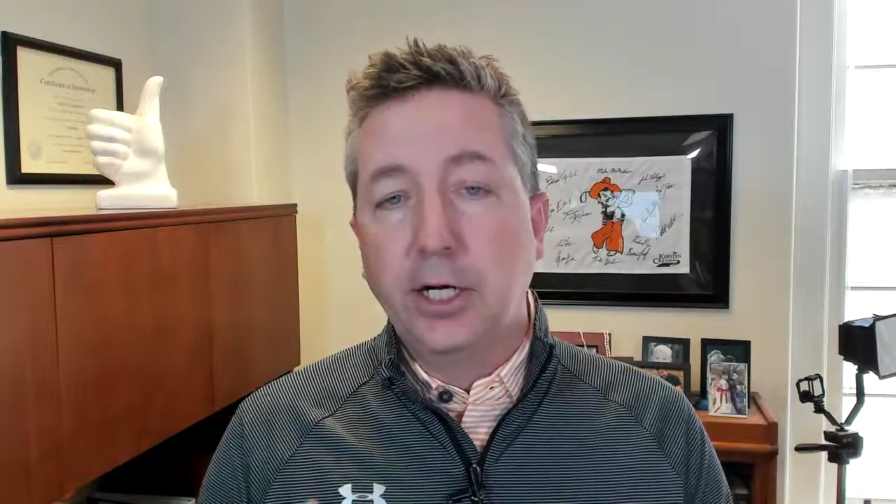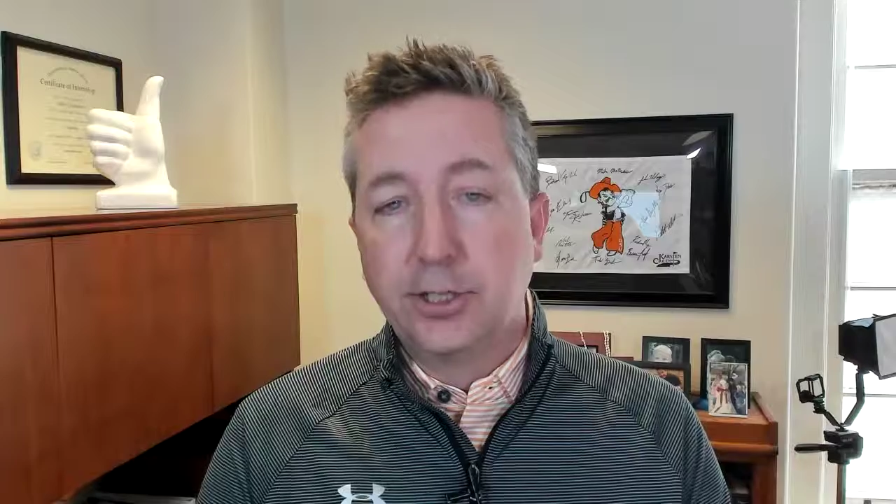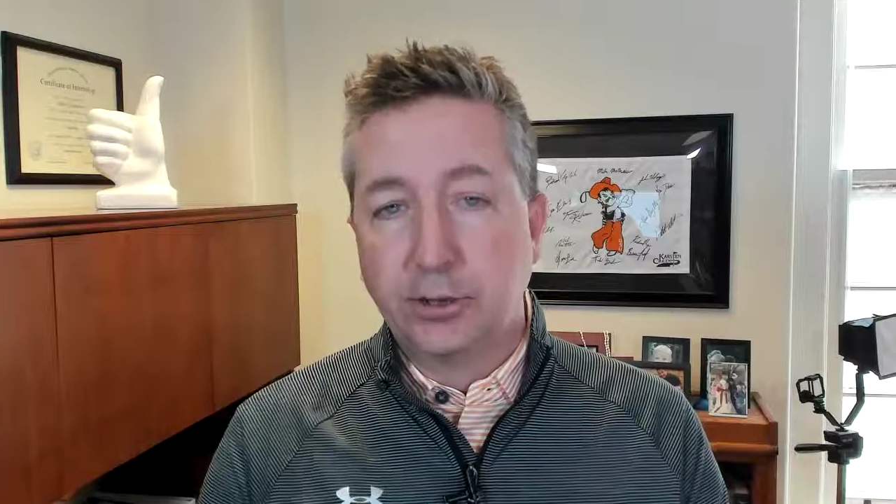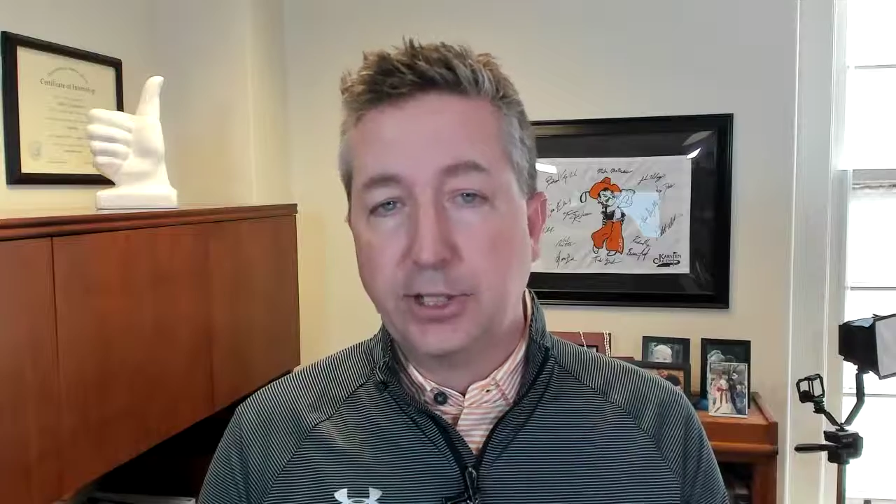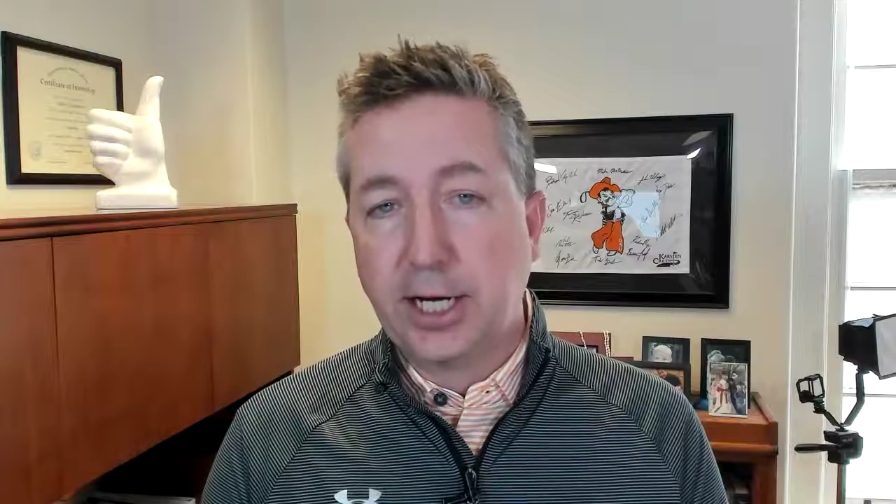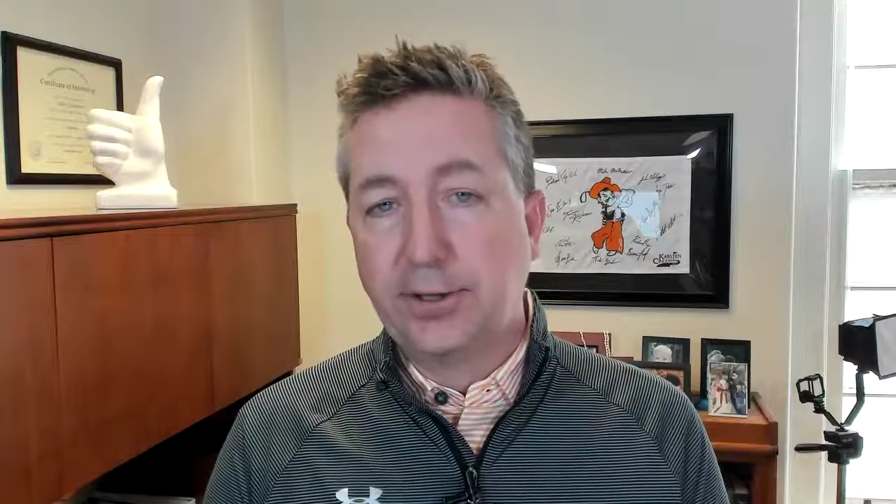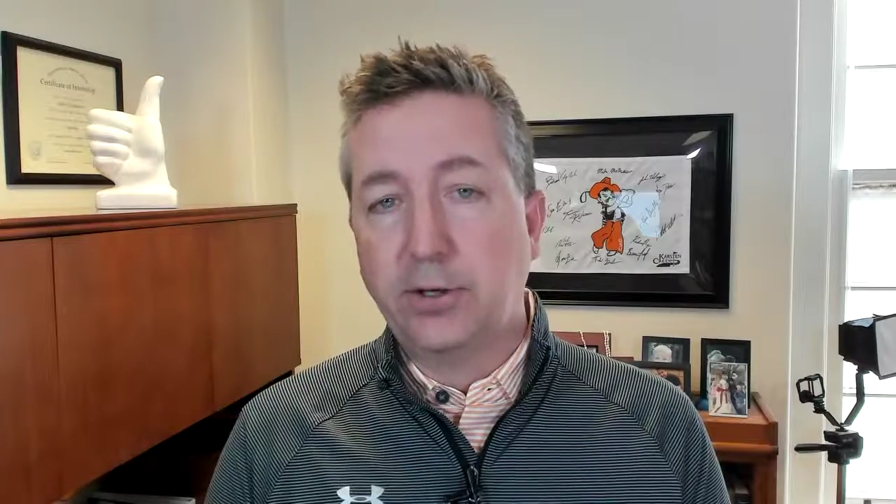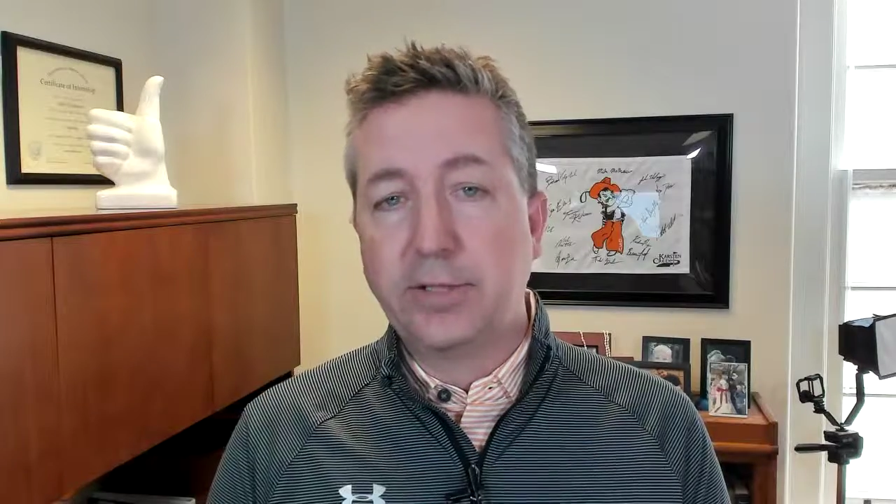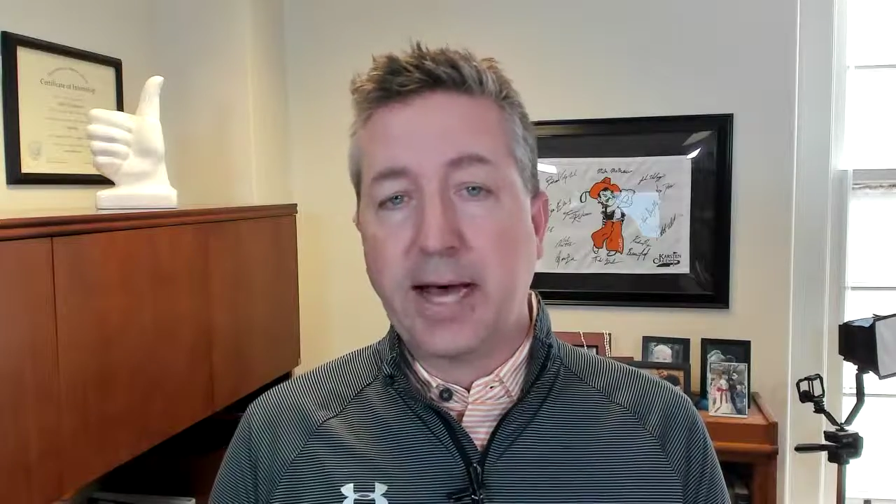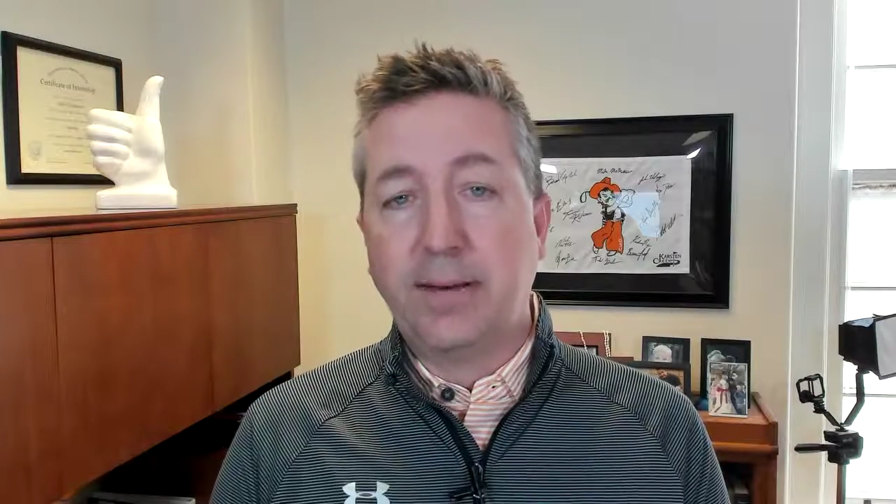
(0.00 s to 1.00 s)
so check
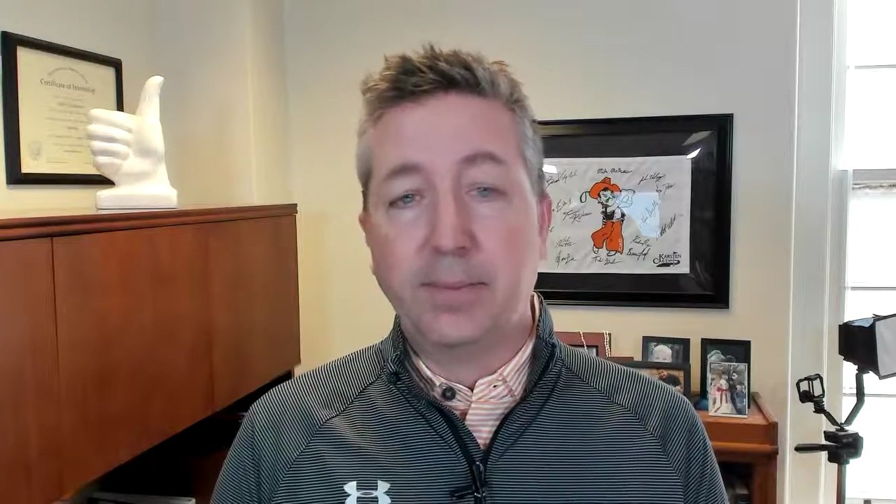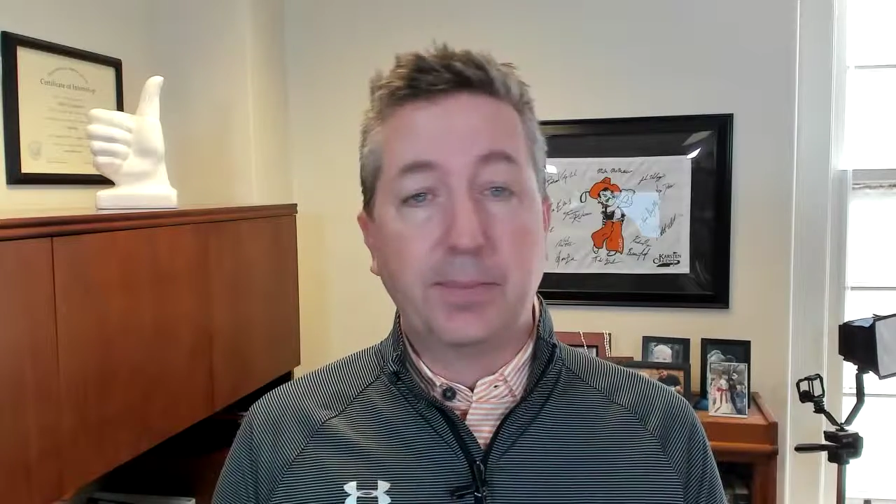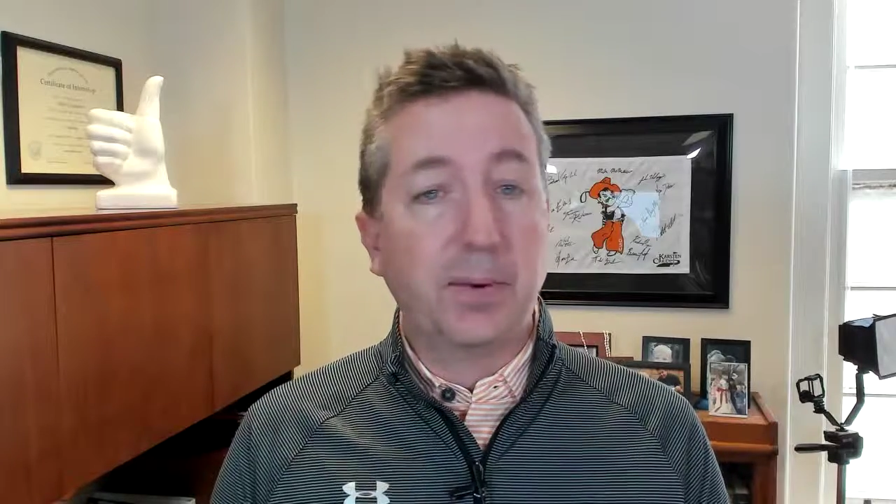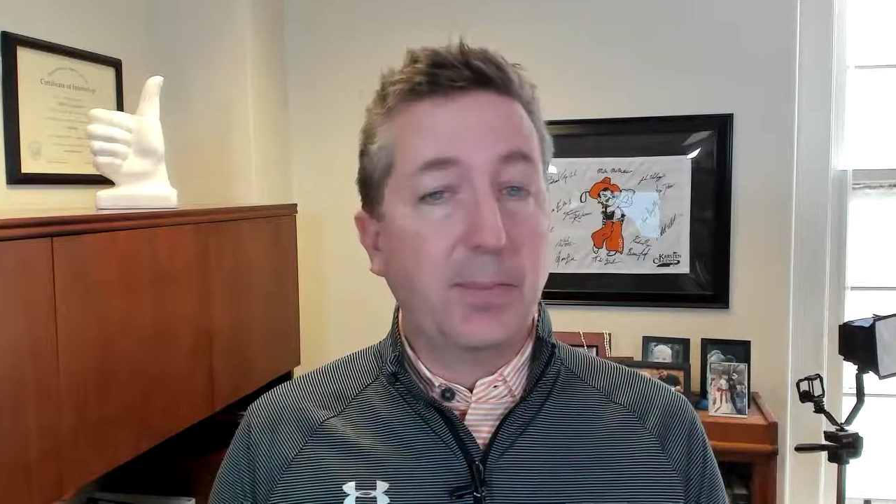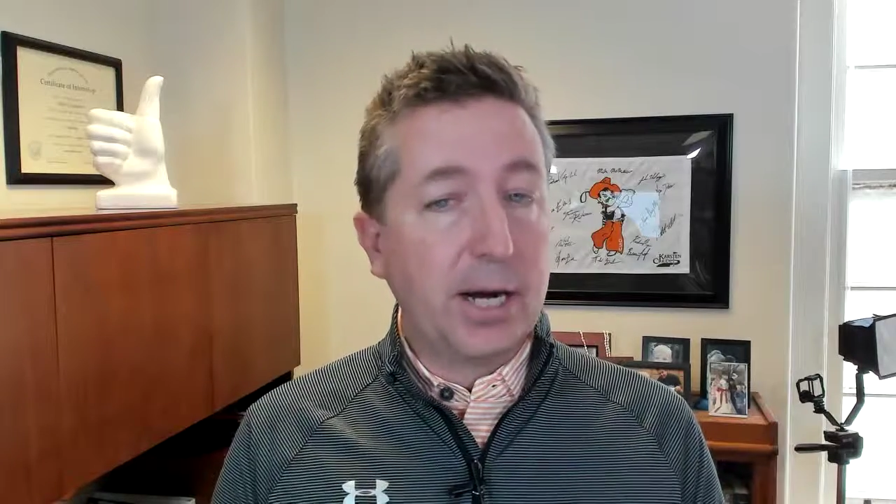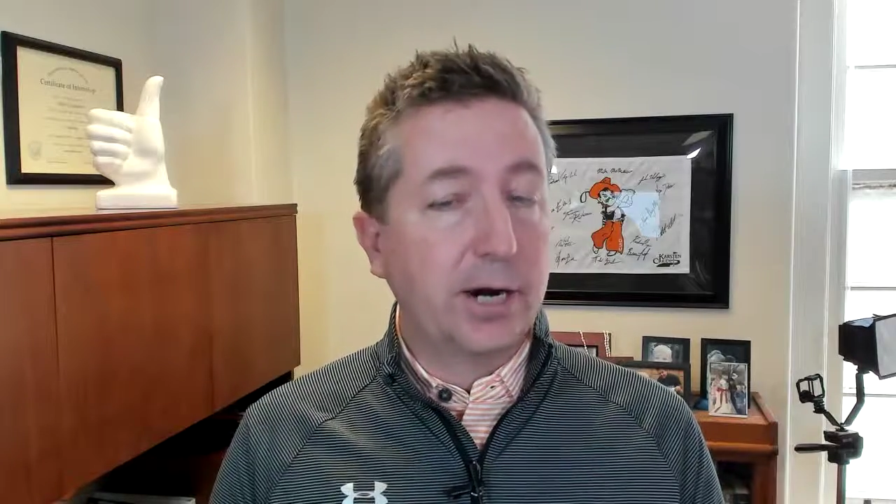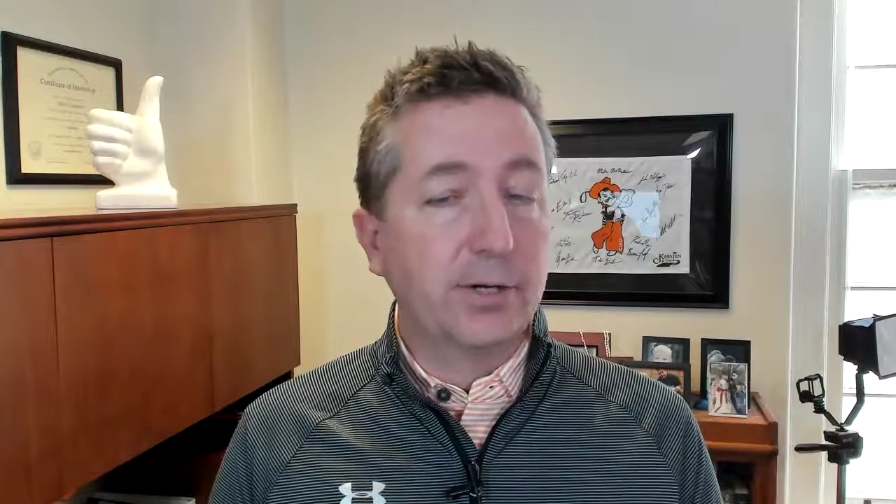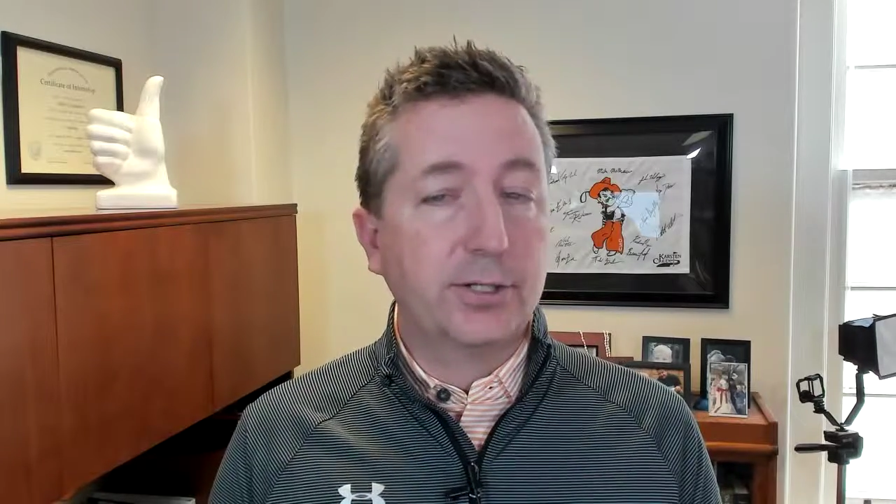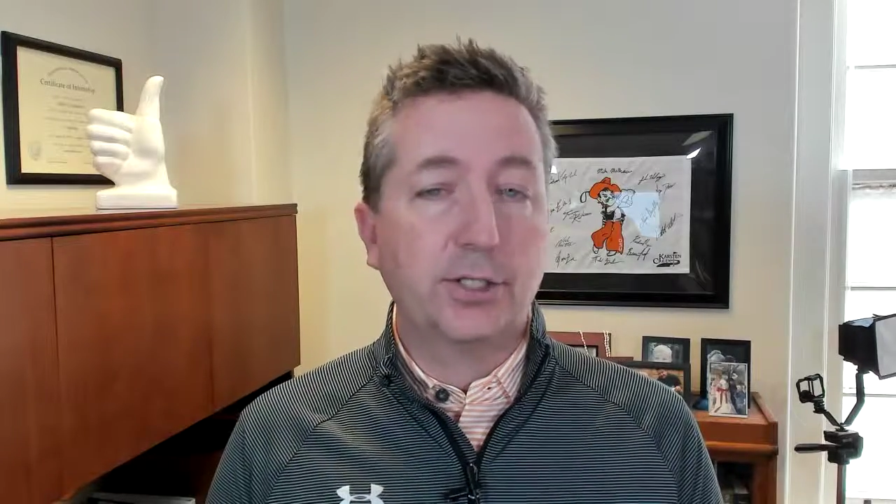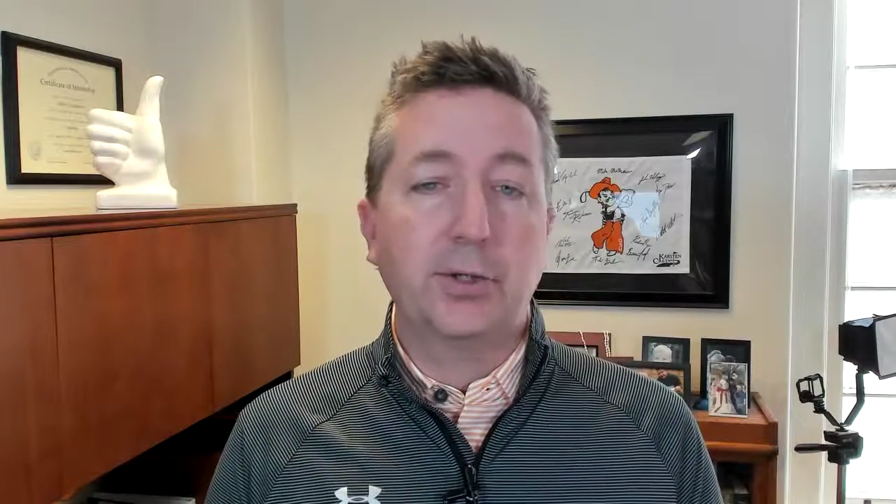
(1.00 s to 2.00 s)
those out and be
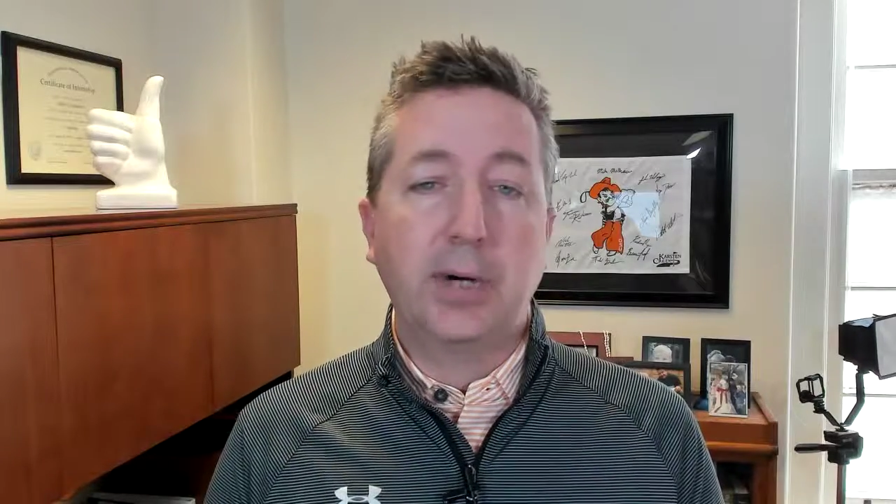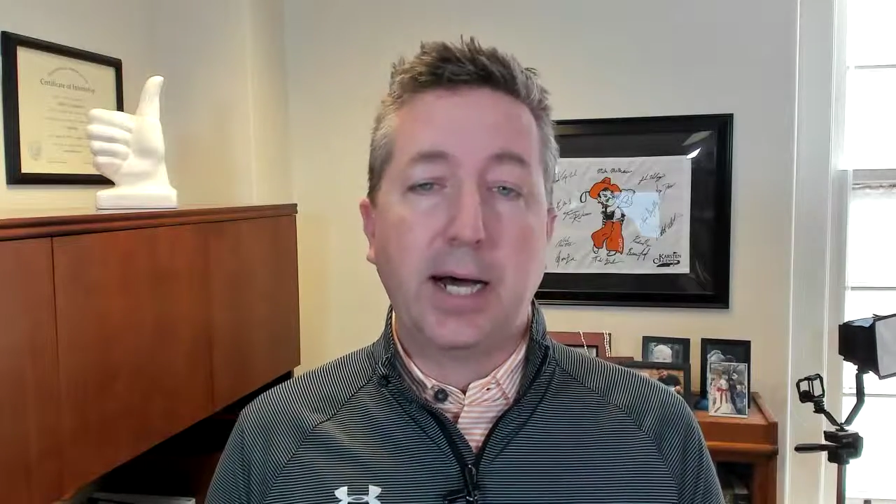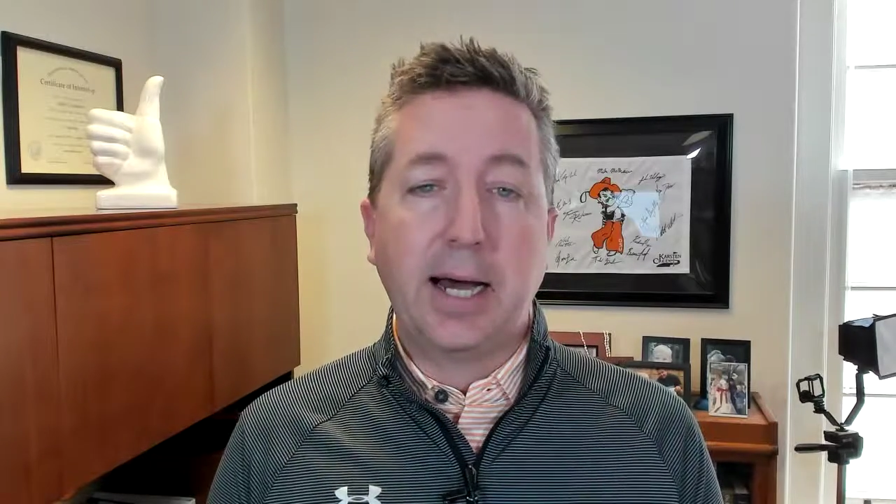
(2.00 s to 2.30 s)
prepared to